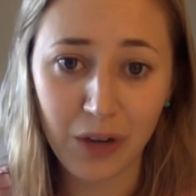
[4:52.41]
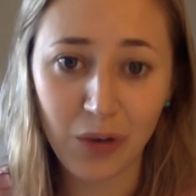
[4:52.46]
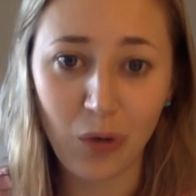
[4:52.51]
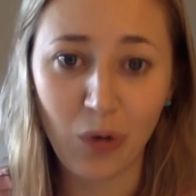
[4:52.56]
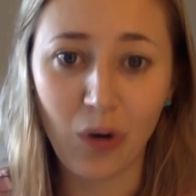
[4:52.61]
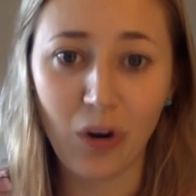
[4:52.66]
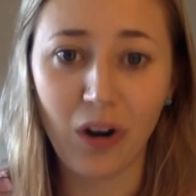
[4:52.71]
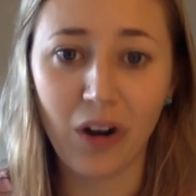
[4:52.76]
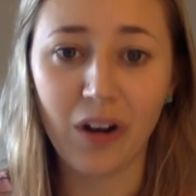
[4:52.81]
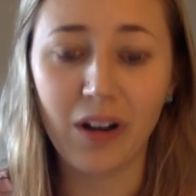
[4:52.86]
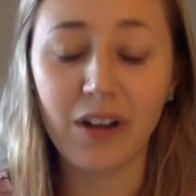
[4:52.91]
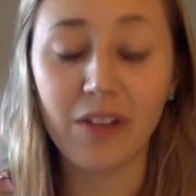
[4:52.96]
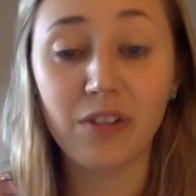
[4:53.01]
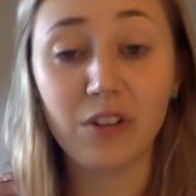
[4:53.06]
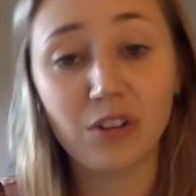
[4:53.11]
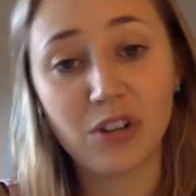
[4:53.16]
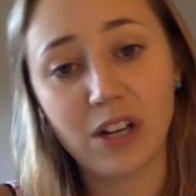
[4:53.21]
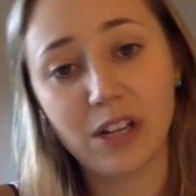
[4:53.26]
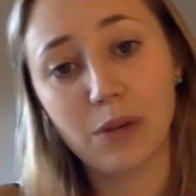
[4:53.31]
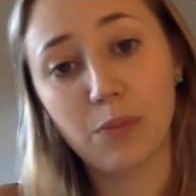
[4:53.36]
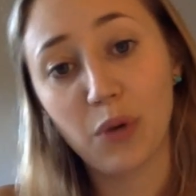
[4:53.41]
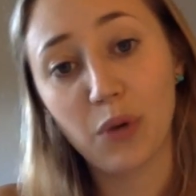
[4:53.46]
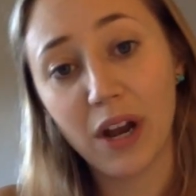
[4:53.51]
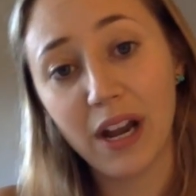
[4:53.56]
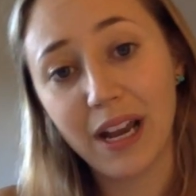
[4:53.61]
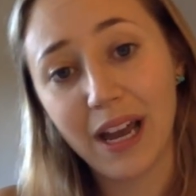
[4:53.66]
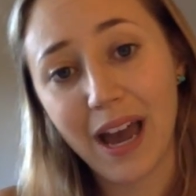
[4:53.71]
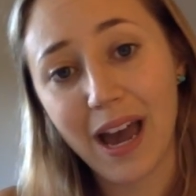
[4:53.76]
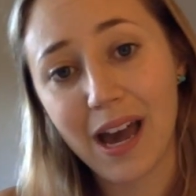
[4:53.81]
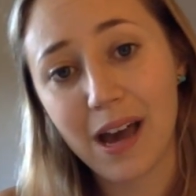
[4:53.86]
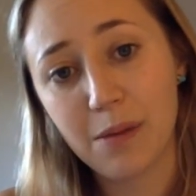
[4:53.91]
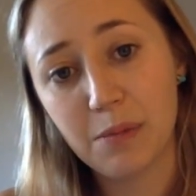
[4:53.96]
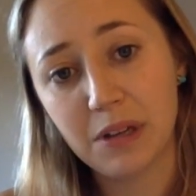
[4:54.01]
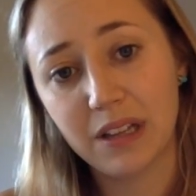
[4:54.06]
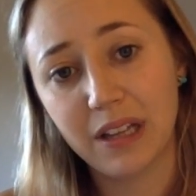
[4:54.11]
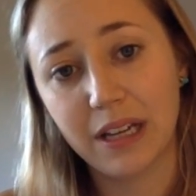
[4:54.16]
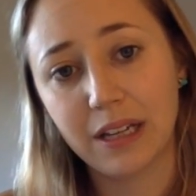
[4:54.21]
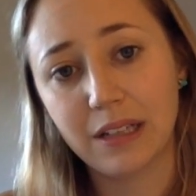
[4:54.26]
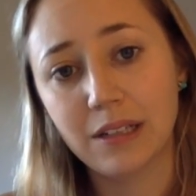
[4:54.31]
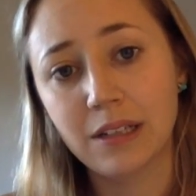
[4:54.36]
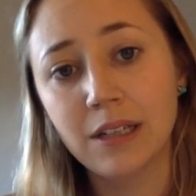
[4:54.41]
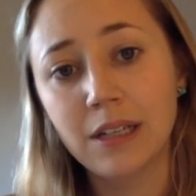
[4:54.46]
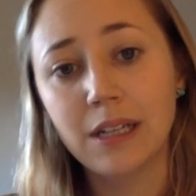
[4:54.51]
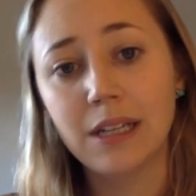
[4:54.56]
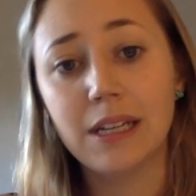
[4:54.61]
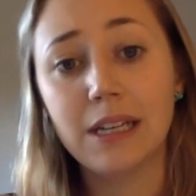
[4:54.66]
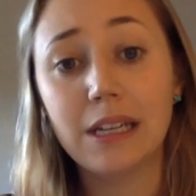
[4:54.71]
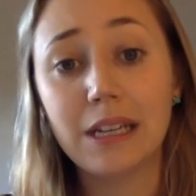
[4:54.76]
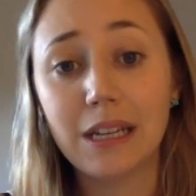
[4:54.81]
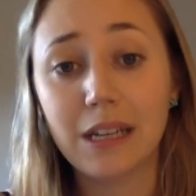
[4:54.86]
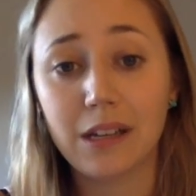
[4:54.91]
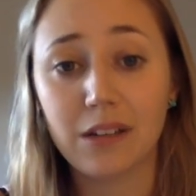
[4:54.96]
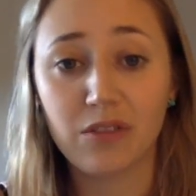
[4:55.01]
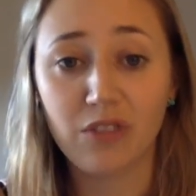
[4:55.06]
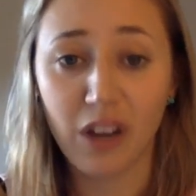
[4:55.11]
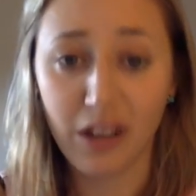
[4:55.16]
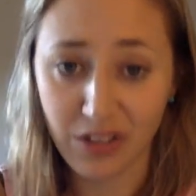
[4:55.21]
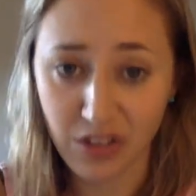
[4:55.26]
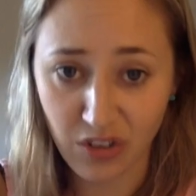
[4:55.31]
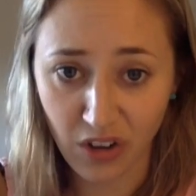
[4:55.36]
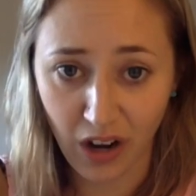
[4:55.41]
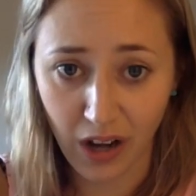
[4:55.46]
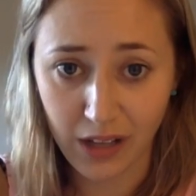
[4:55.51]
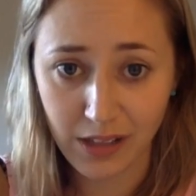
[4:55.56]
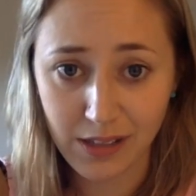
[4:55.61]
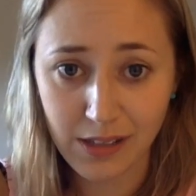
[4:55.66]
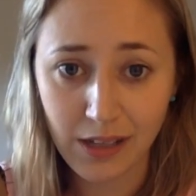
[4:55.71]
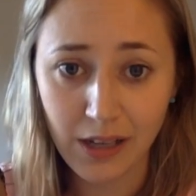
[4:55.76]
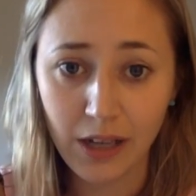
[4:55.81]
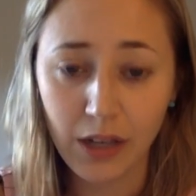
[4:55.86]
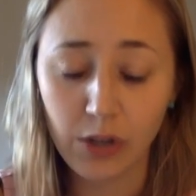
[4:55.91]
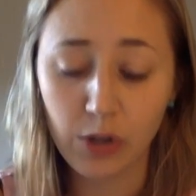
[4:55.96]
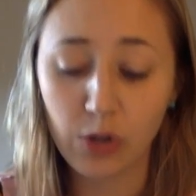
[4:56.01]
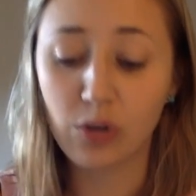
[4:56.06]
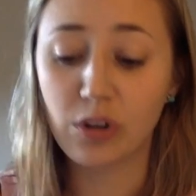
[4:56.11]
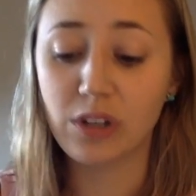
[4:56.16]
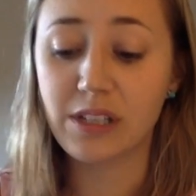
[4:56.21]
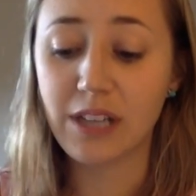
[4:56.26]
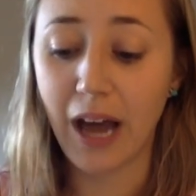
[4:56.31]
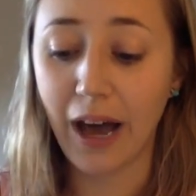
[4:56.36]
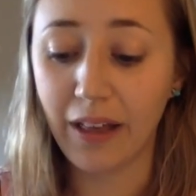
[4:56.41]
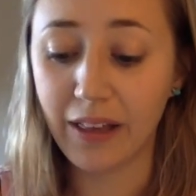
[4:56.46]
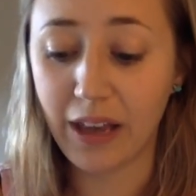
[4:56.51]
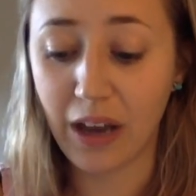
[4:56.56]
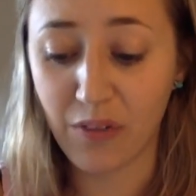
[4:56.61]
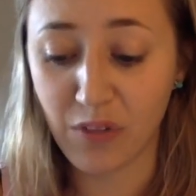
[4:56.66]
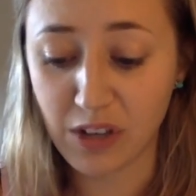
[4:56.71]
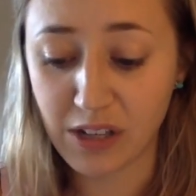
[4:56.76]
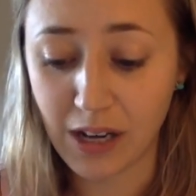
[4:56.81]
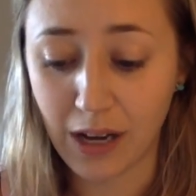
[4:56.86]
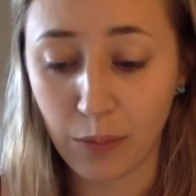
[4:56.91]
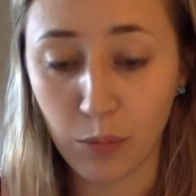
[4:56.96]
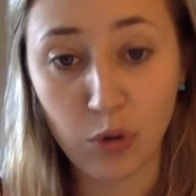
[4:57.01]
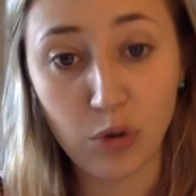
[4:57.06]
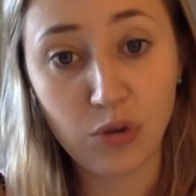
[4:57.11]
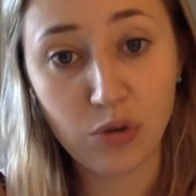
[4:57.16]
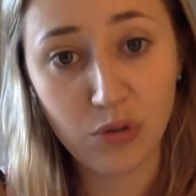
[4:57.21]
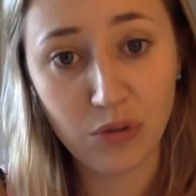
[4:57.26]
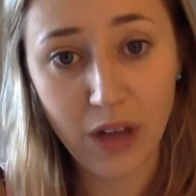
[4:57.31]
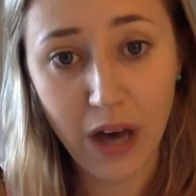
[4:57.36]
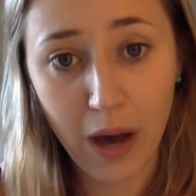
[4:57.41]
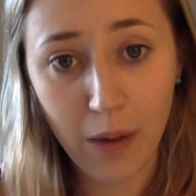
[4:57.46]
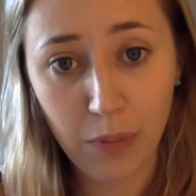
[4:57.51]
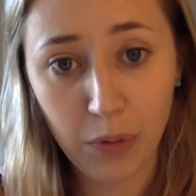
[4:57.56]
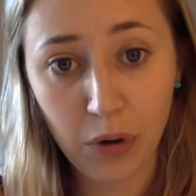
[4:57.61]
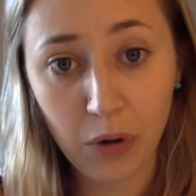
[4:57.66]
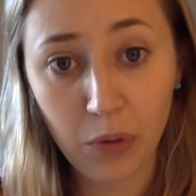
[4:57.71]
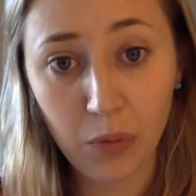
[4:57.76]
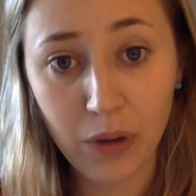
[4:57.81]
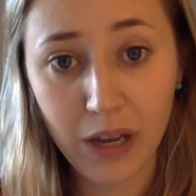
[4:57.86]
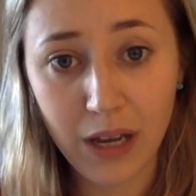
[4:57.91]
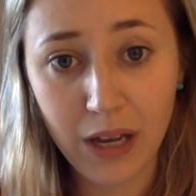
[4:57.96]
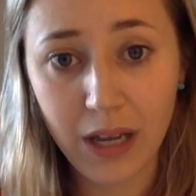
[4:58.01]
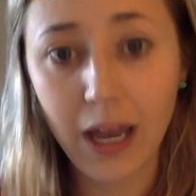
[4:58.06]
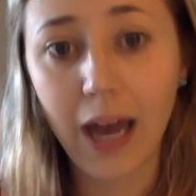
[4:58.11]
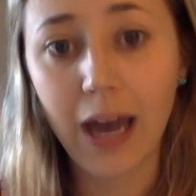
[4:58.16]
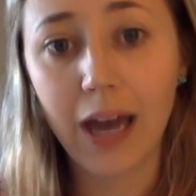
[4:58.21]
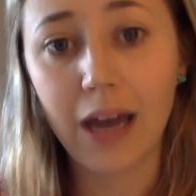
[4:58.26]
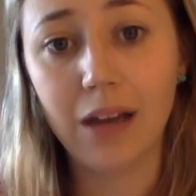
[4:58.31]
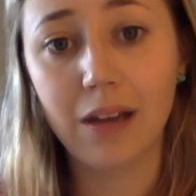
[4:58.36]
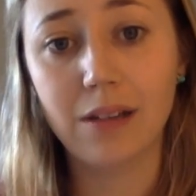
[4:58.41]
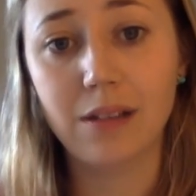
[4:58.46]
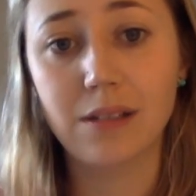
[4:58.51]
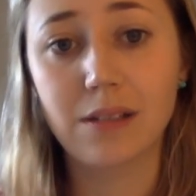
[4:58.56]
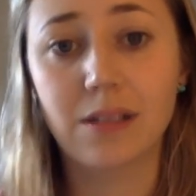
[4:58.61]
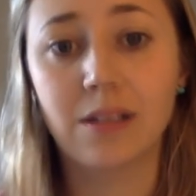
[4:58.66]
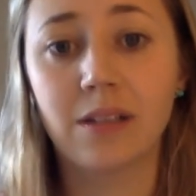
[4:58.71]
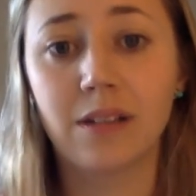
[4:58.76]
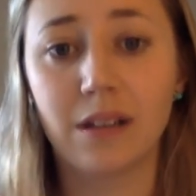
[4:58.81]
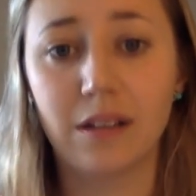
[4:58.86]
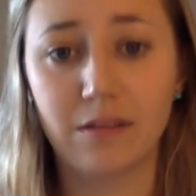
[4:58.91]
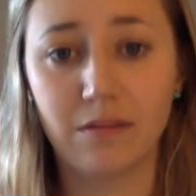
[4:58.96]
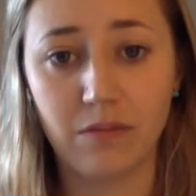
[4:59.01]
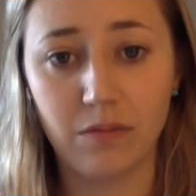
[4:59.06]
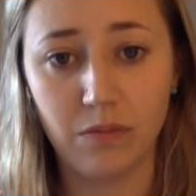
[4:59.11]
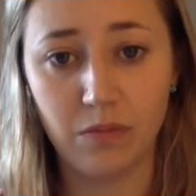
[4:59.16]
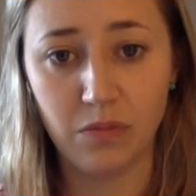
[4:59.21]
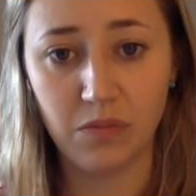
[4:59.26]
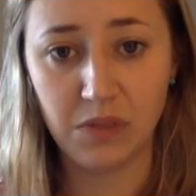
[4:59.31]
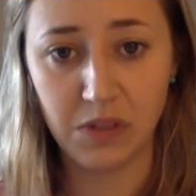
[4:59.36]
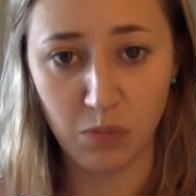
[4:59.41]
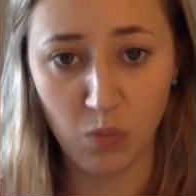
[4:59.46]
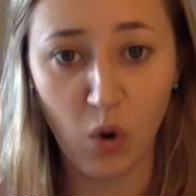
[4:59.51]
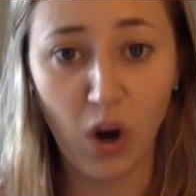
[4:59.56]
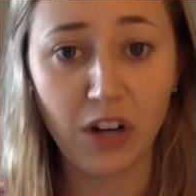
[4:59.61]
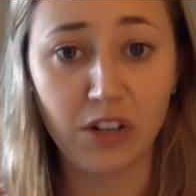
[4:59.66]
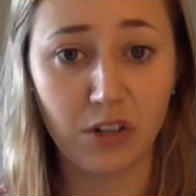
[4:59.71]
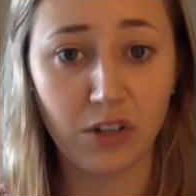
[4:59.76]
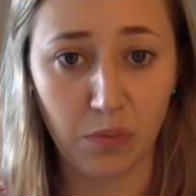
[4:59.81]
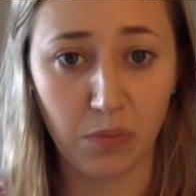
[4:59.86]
Or if you're trying to break a habit like eating in restaurants, you could tally every time you do that per week and watch your